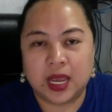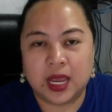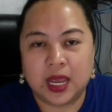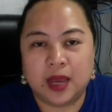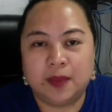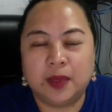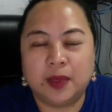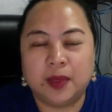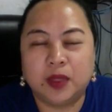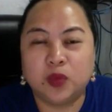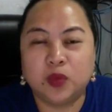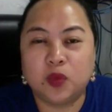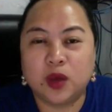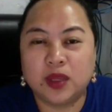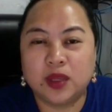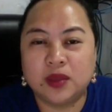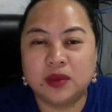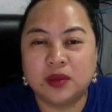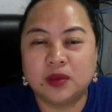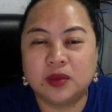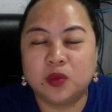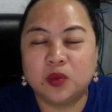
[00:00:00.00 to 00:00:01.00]
But what
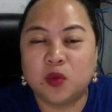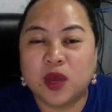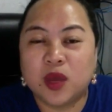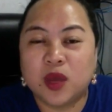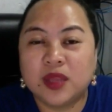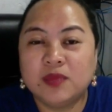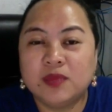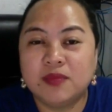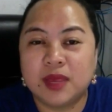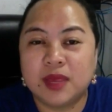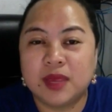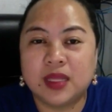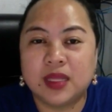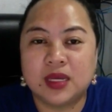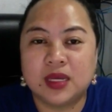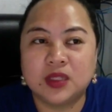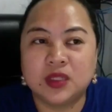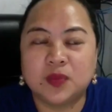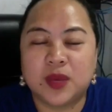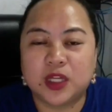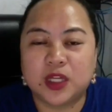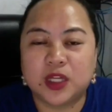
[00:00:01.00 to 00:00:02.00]
made us
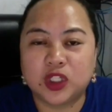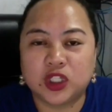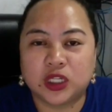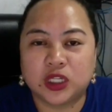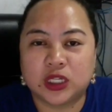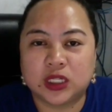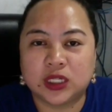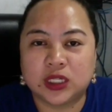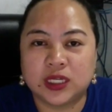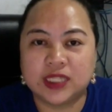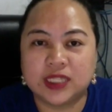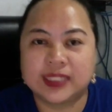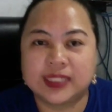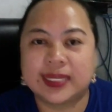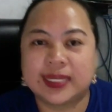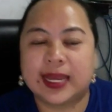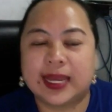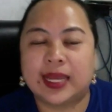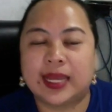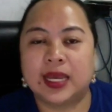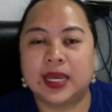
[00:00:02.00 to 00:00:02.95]
special is like